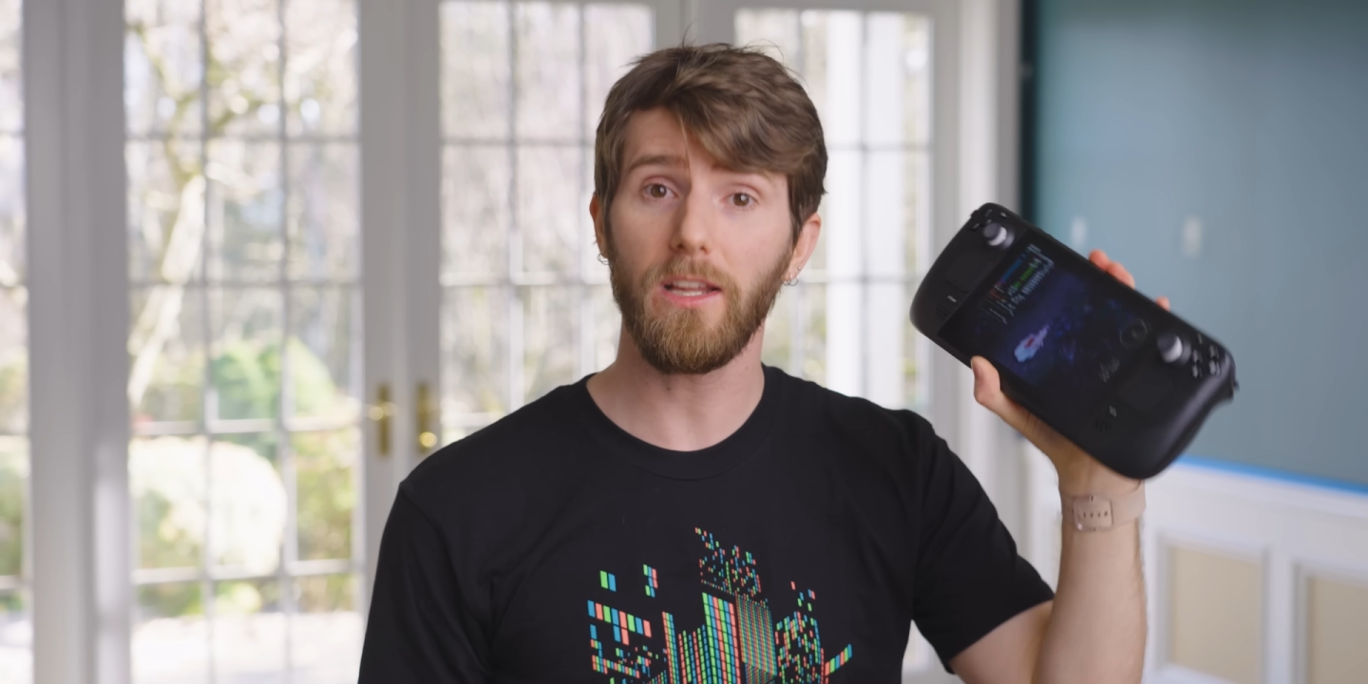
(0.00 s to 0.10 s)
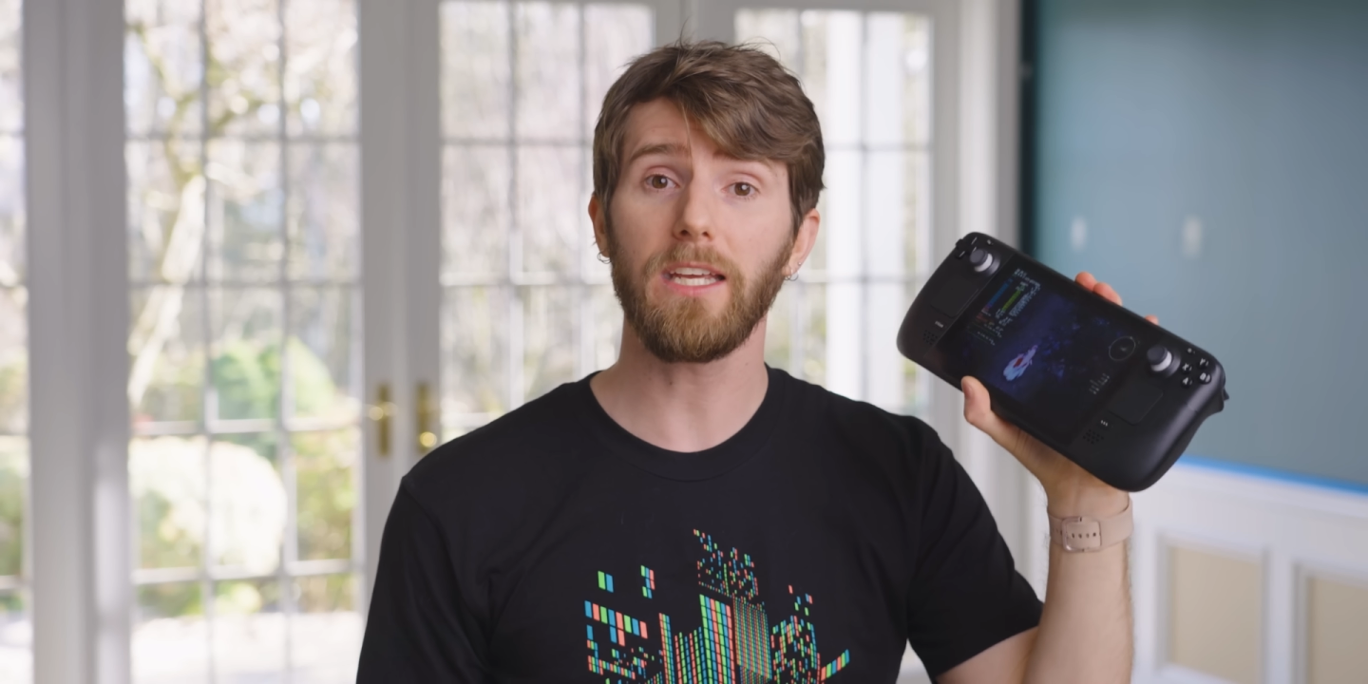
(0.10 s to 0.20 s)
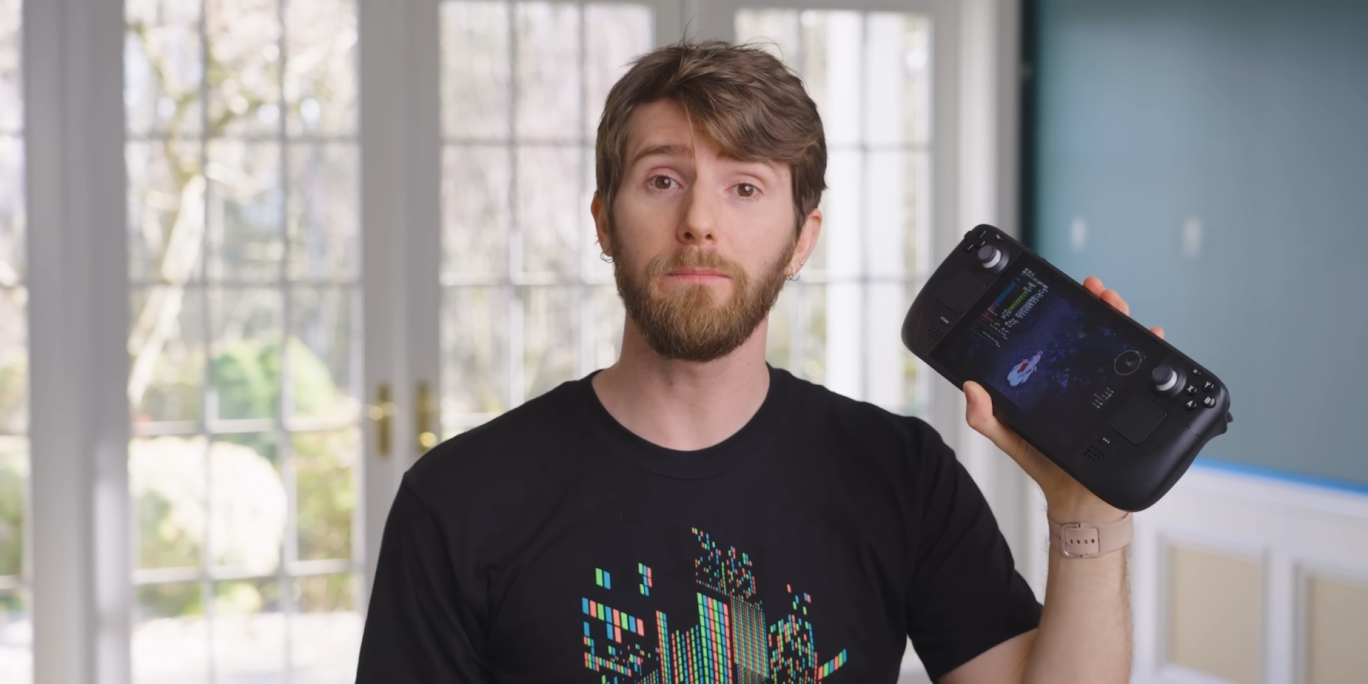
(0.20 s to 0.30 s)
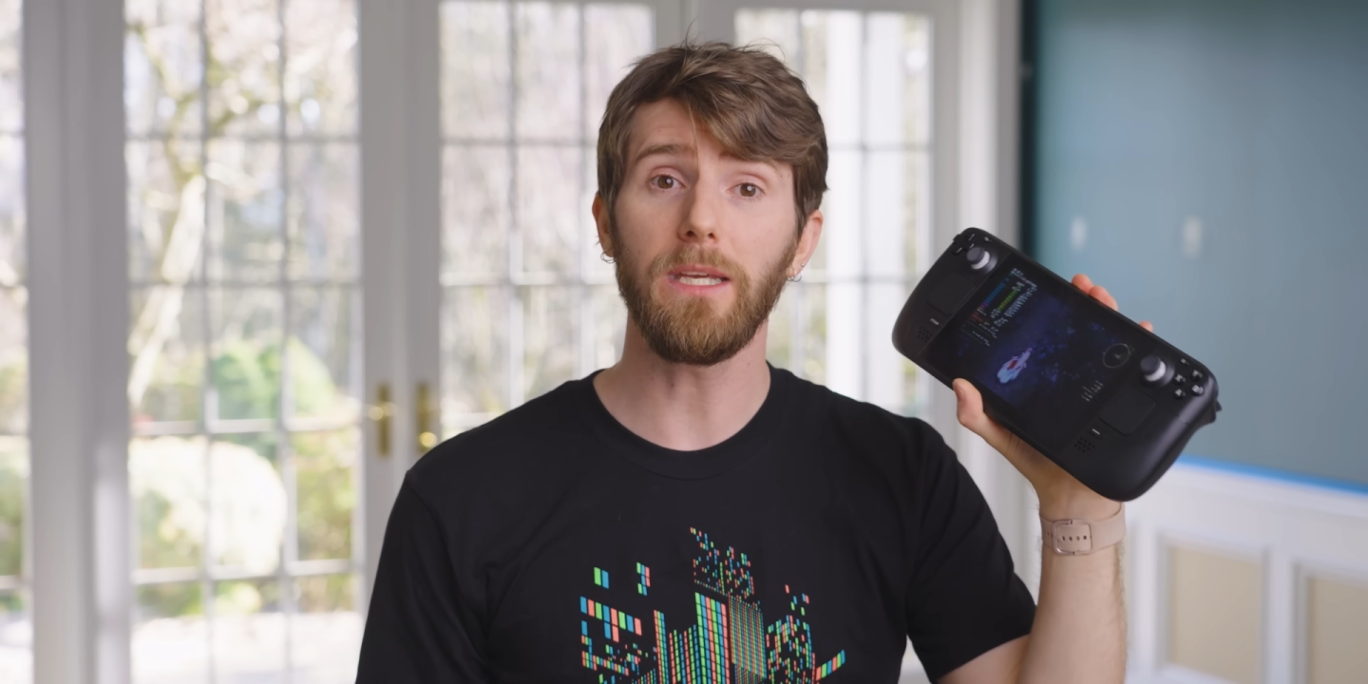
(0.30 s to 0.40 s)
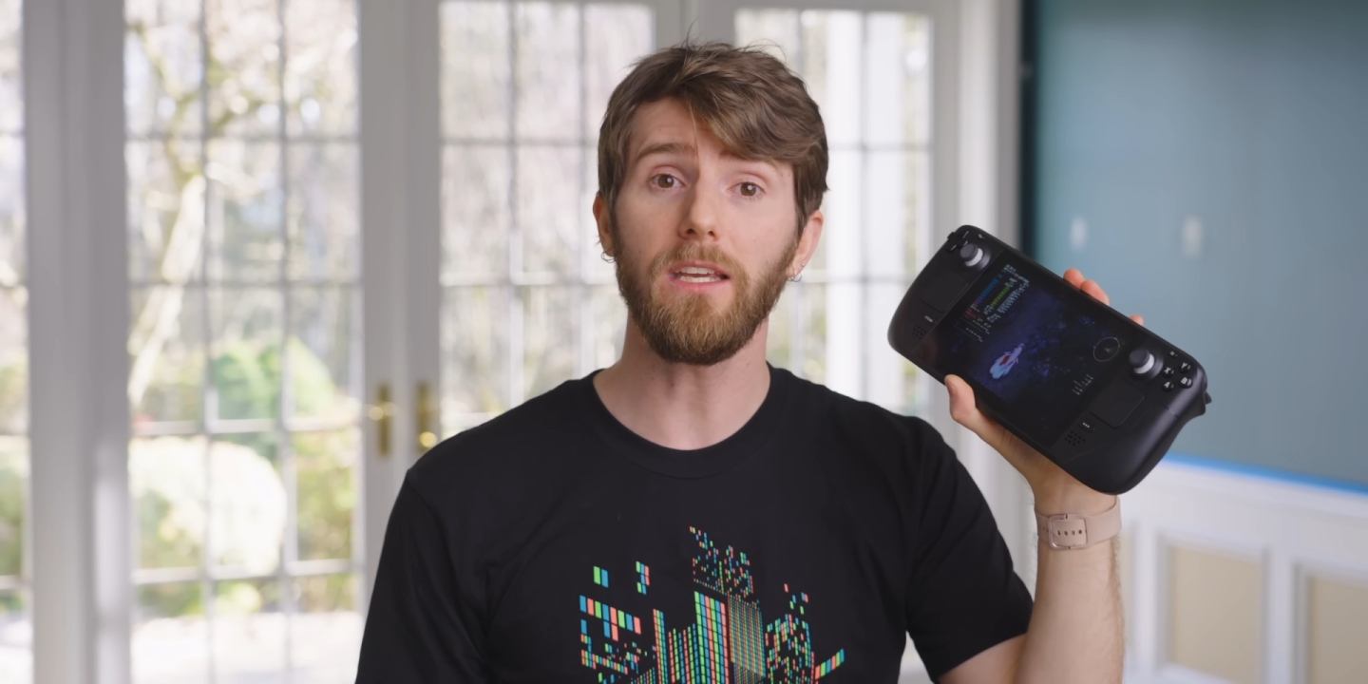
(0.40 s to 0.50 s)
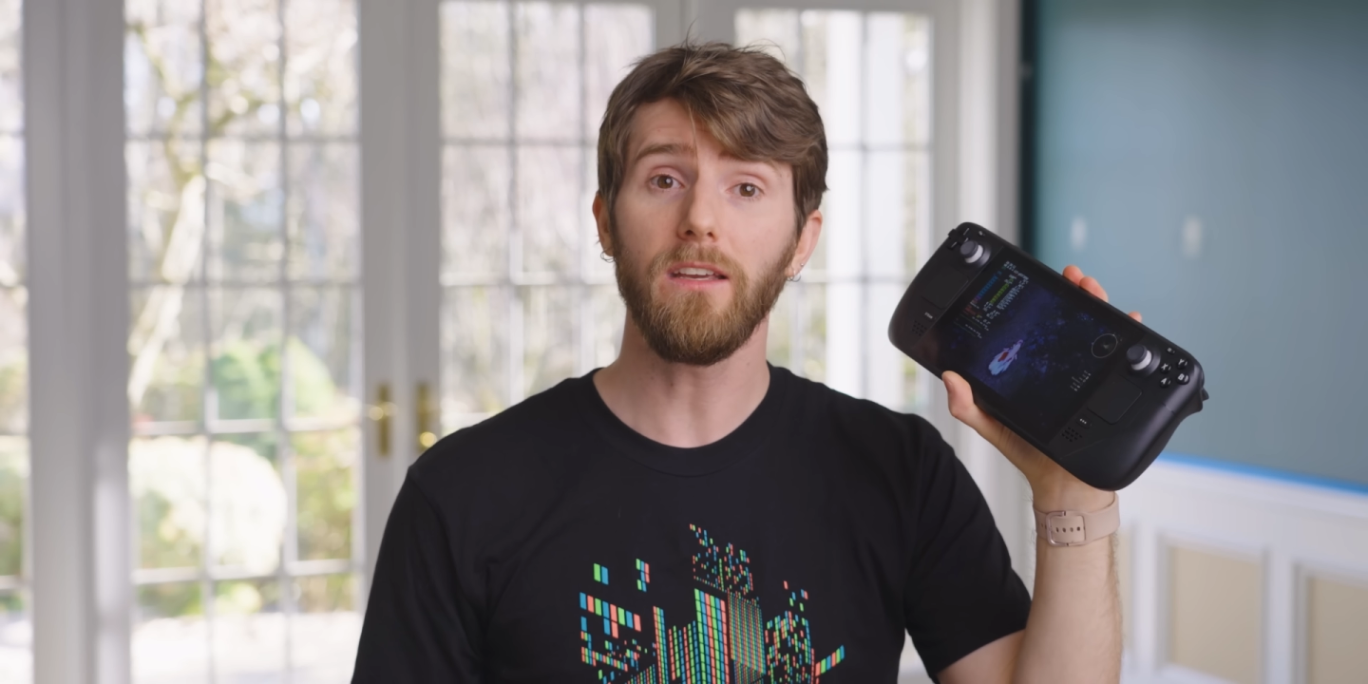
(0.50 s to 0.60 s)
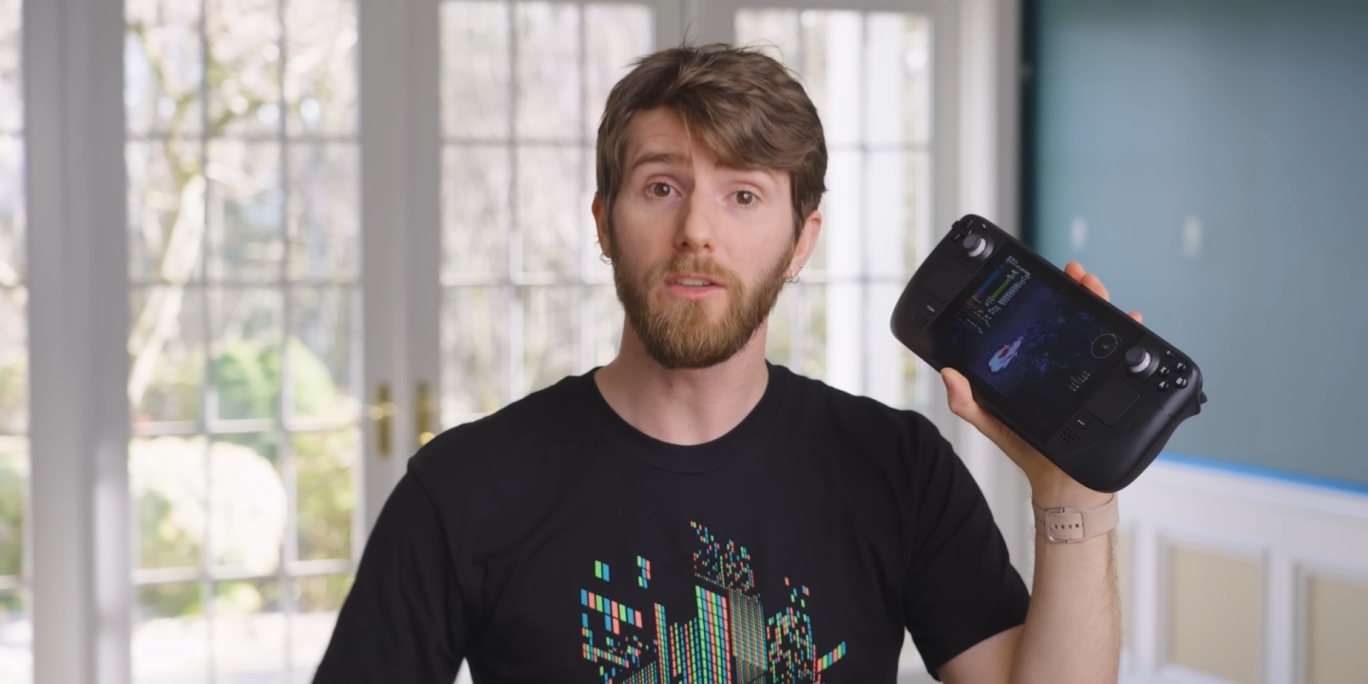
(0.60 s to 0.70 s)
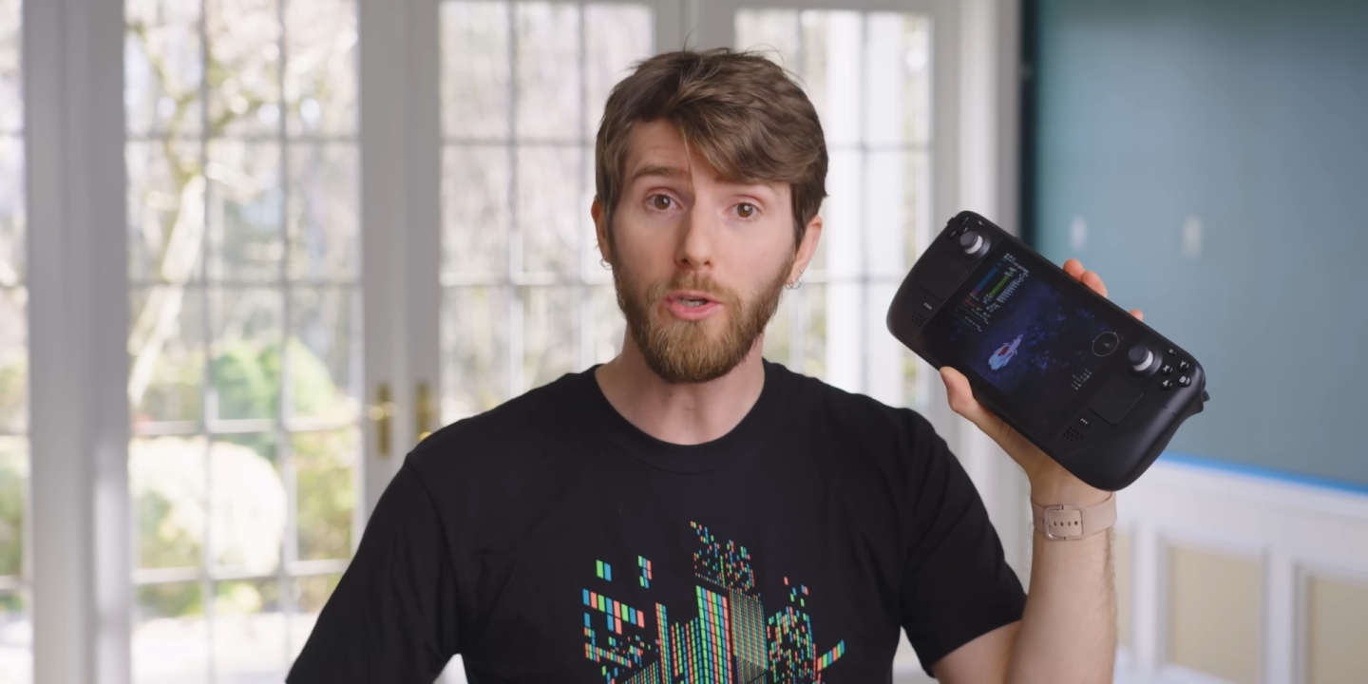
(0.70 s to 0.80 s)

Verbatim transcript: like me,